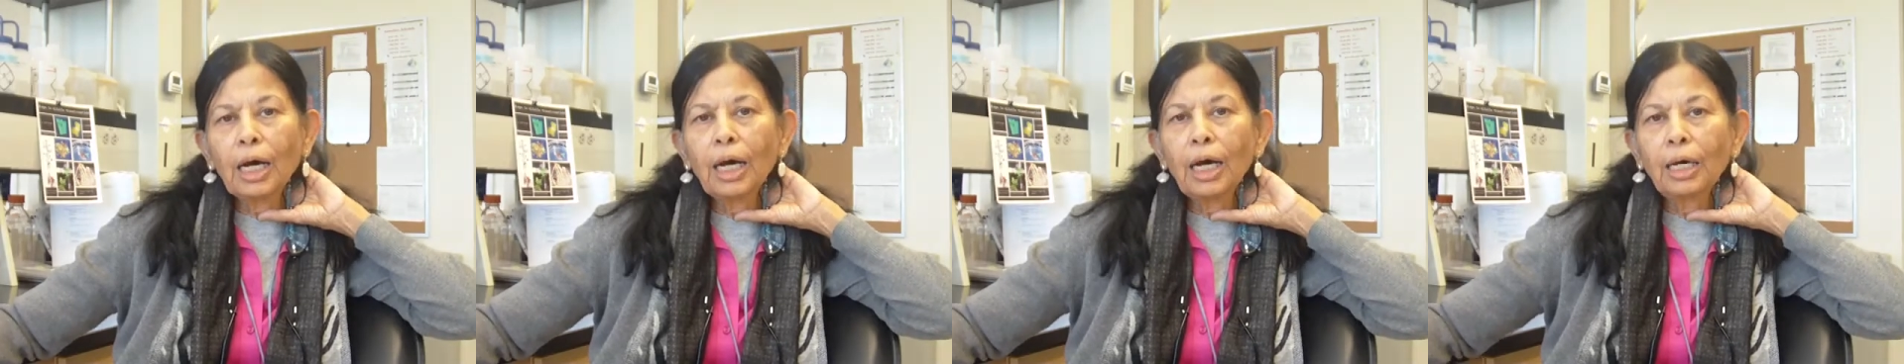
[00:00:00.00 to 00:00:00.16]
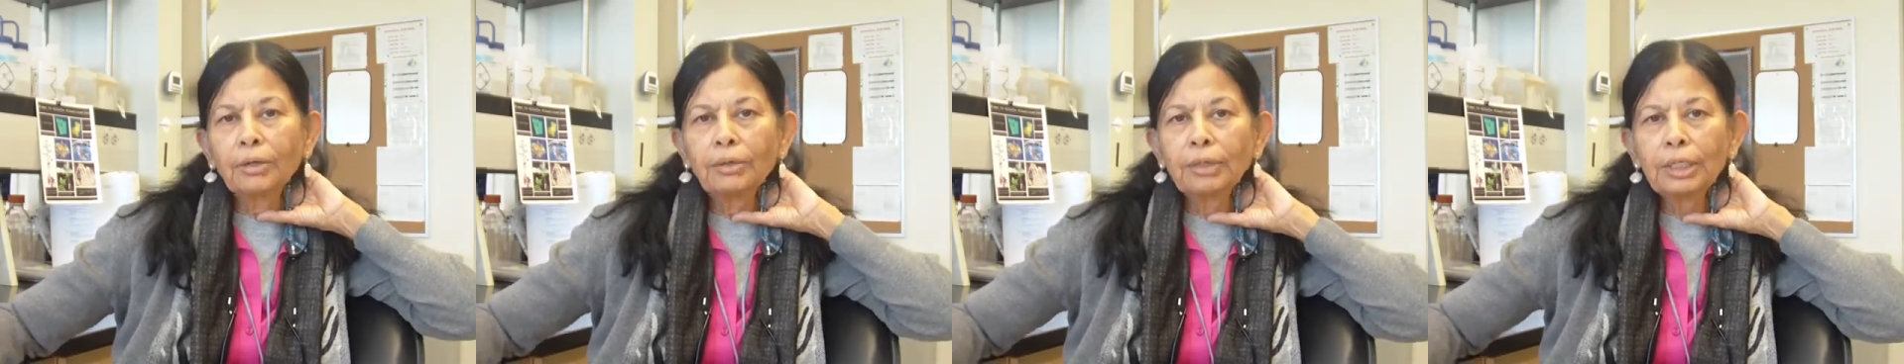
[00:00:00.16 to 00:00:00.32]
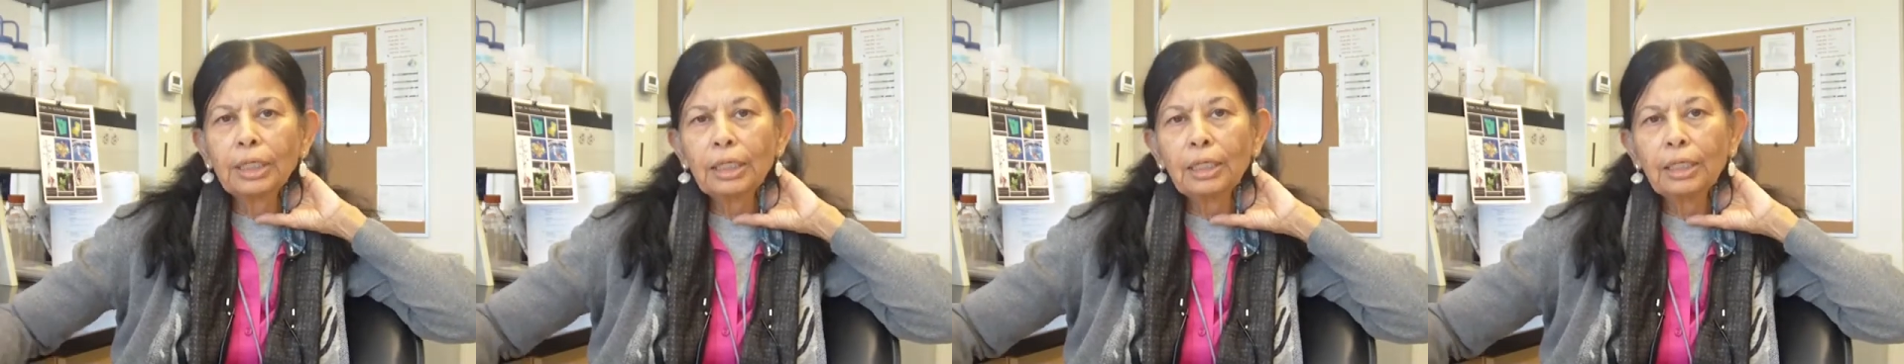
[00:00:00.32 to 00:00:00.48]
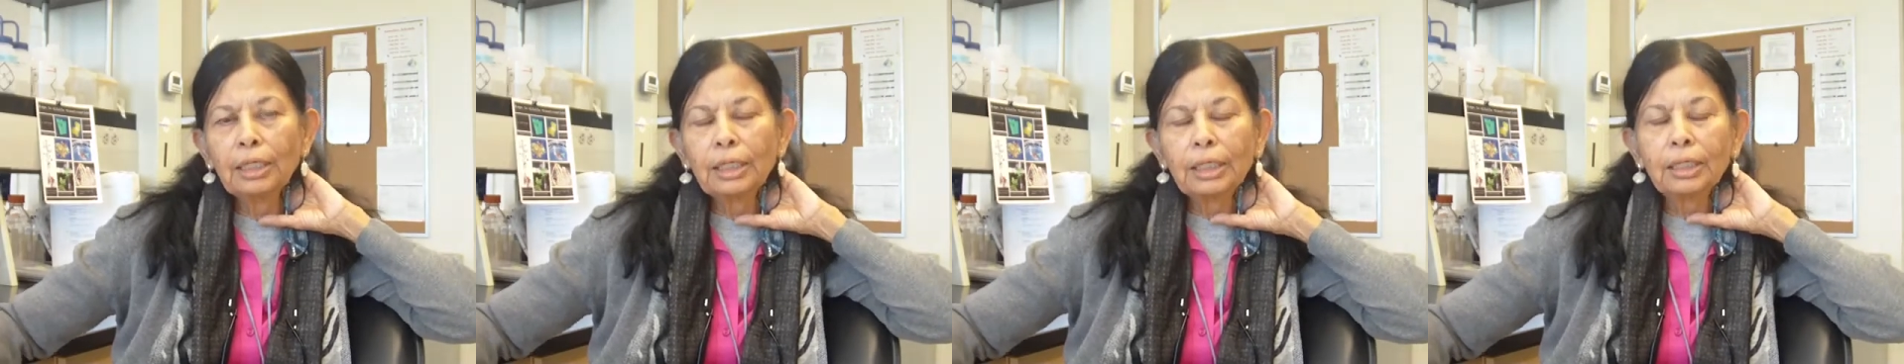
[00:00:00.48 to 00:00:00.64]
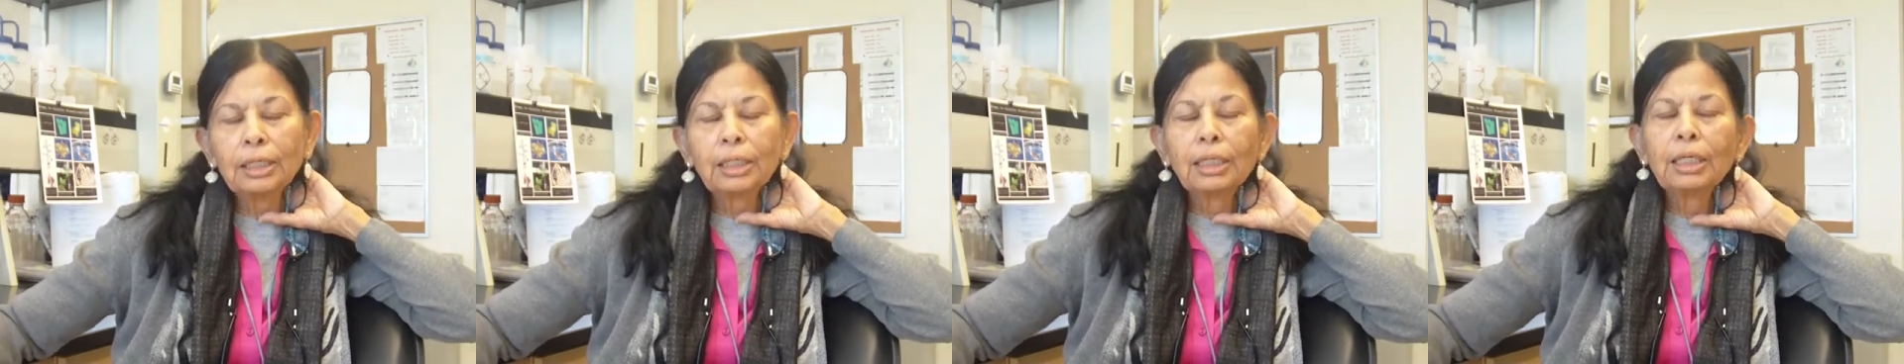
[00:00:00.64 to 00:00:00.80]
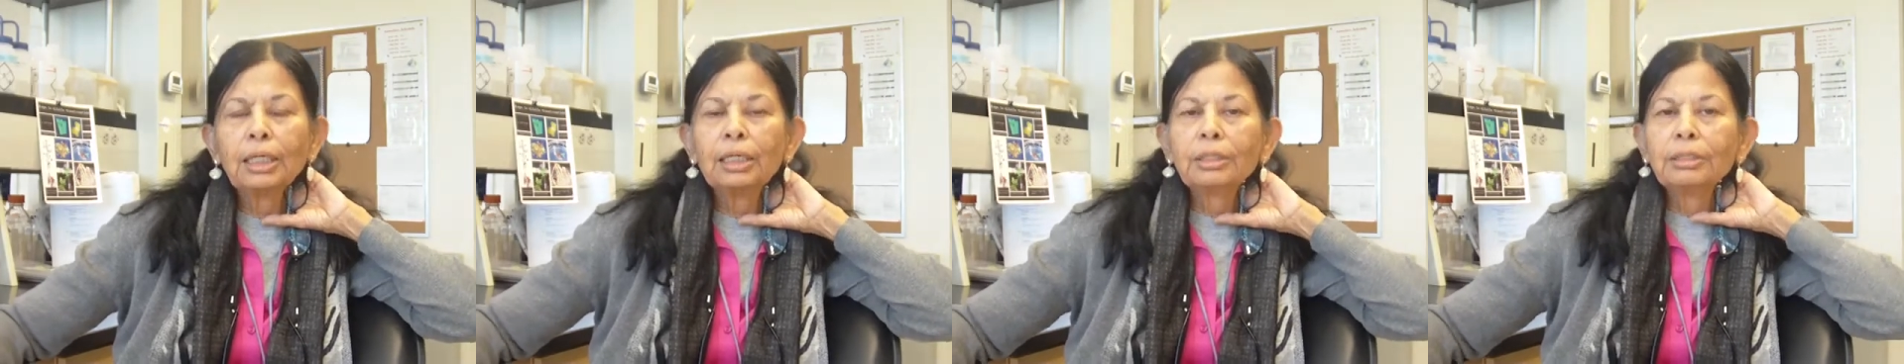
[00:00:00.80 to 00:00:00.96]
are really
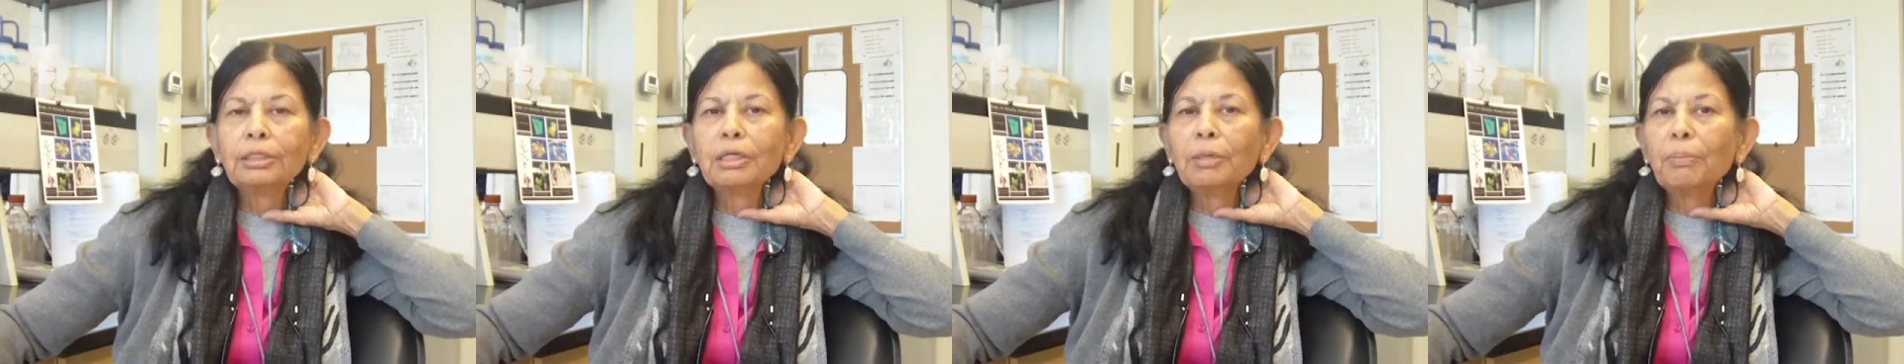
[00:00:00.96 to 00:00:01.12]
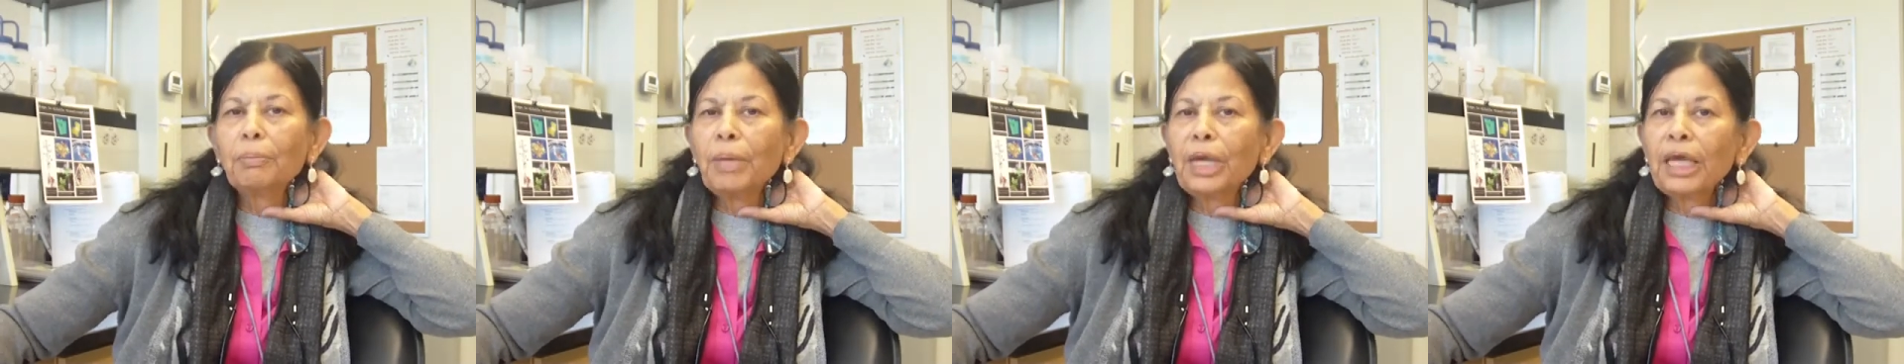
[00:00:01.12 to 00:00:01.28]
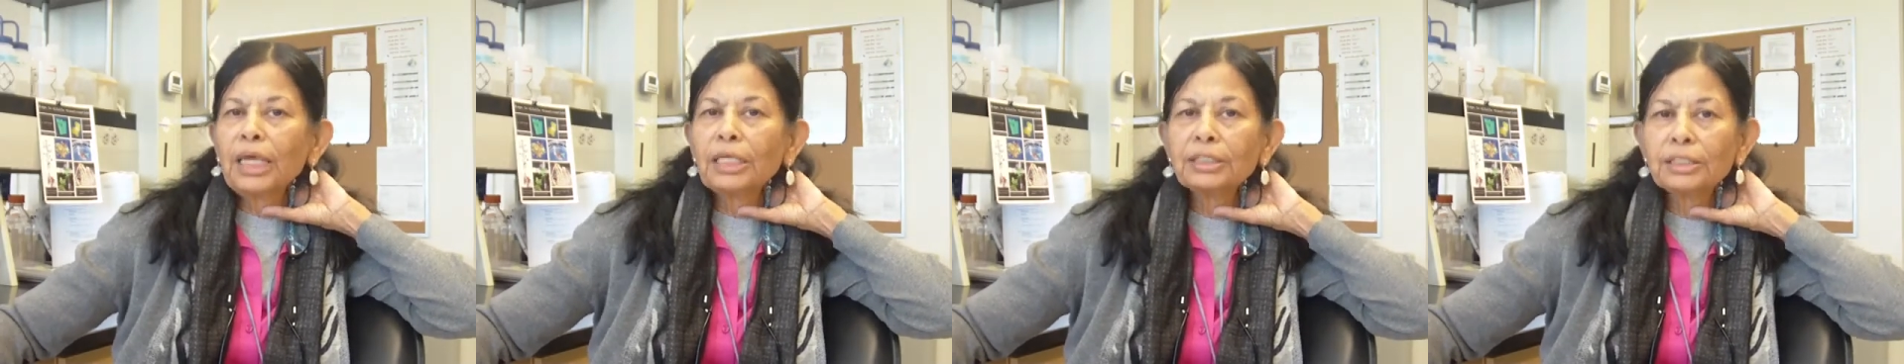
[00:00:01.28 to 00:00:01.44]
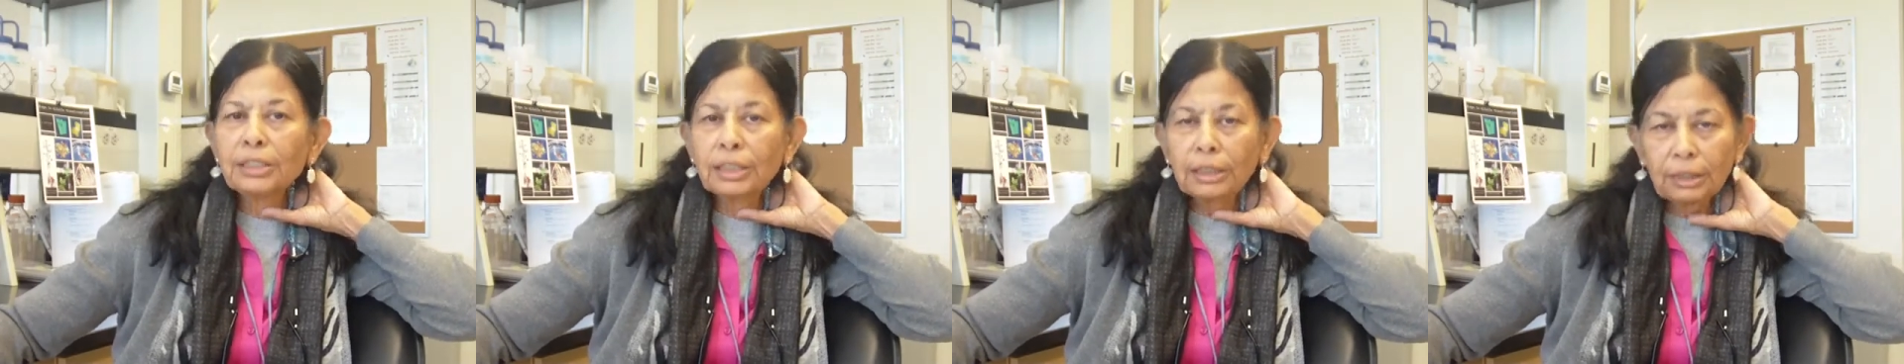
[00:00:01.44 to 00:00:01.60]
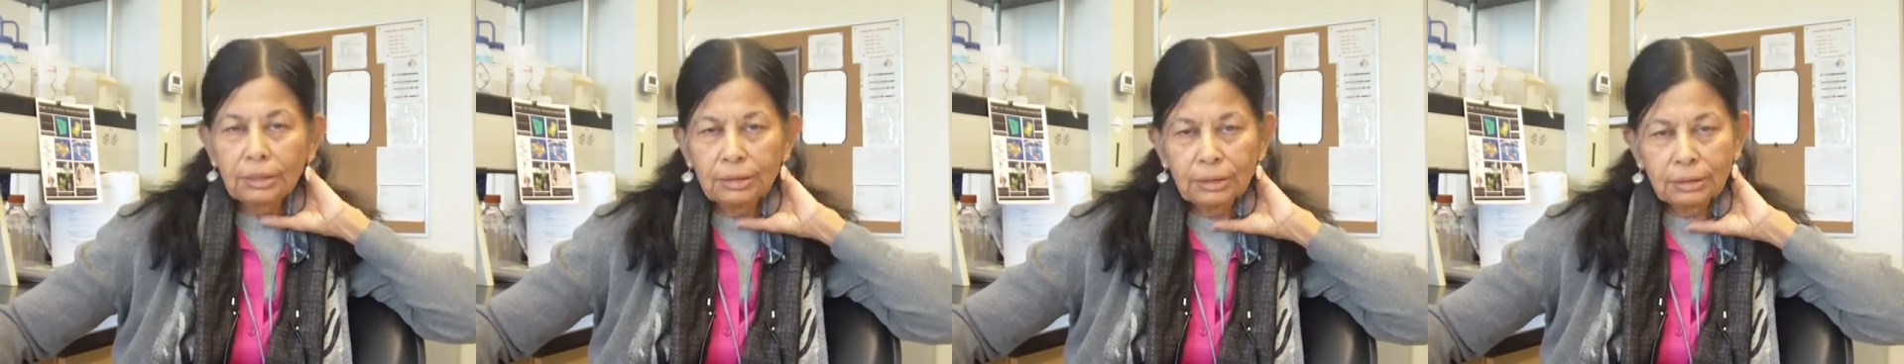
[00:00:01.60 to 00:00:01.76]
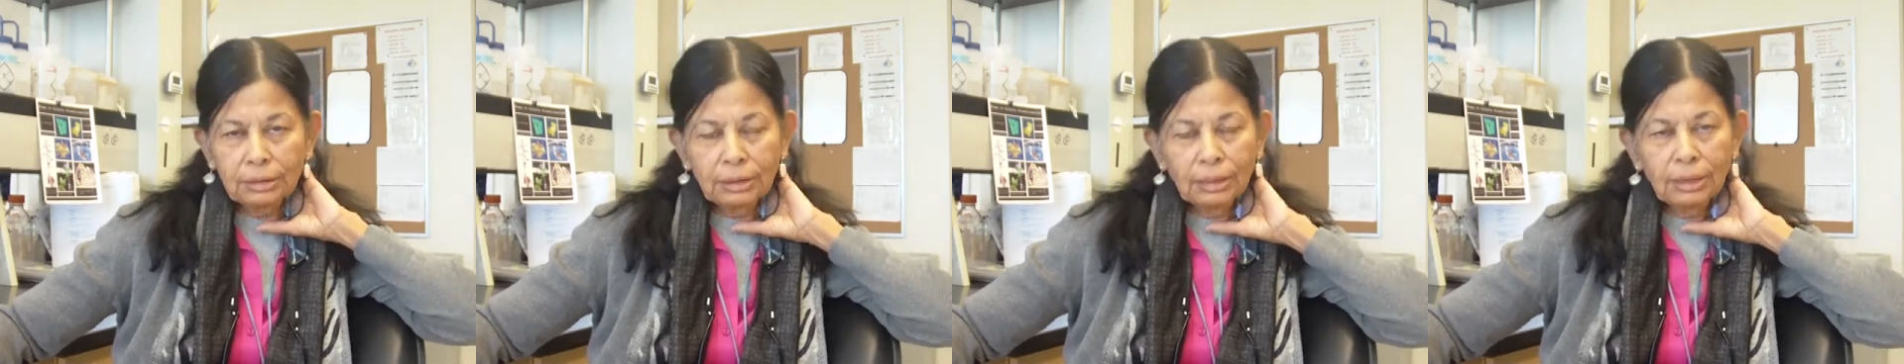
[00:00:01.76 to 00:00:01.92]
the
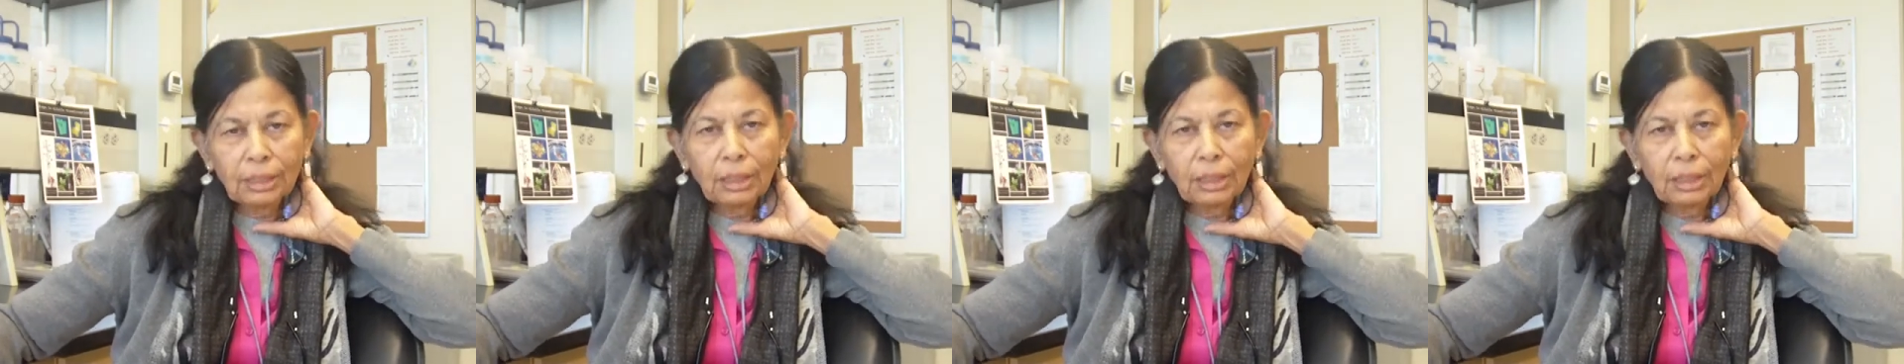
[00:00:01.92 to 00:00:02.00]
basics,